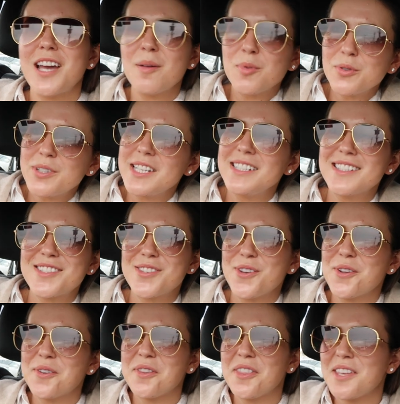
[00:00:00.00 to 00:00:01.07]
dabbled in
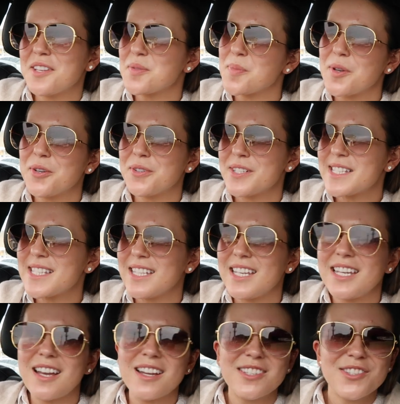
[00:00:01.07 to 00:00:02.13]
certain things, but
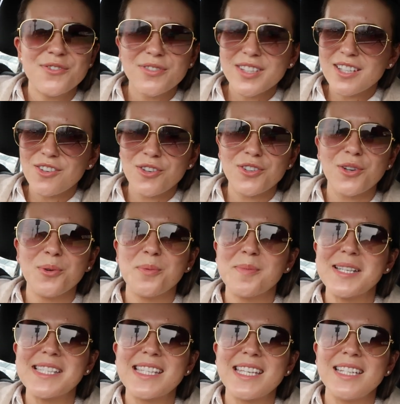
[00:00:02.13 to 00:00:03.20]
honestly, I just really don't know what
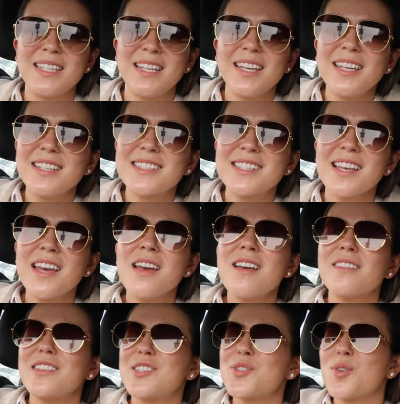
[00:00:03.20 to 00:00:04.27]
my skin needs.
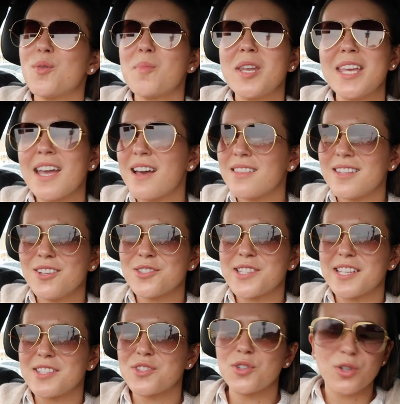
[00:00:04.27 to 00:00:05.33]
There's so many out there. It's
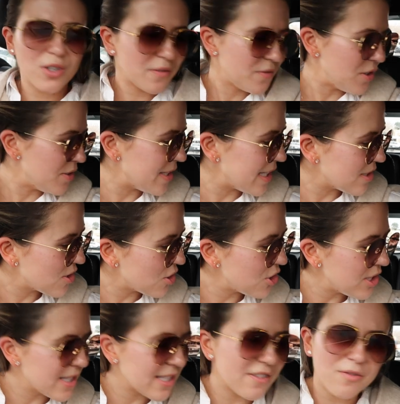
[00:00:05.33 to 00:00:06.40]
like so confusing. So
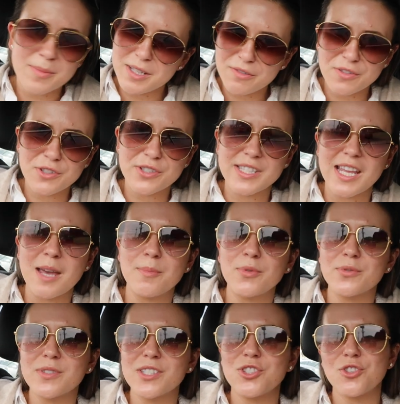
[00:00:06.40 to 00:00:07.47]
she's given me a few
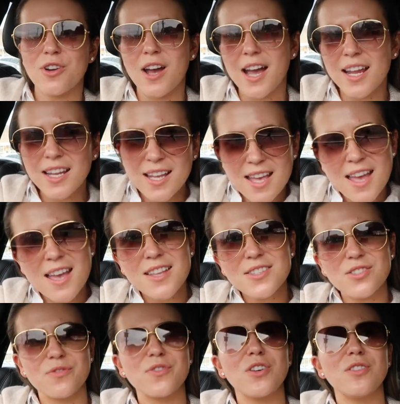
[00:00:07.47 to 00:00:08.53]
samples to try.
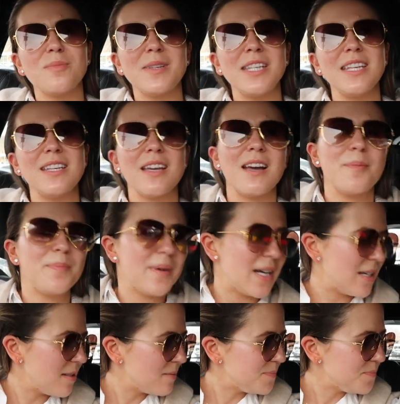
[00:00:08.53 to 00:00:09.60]
So I've got them in here, but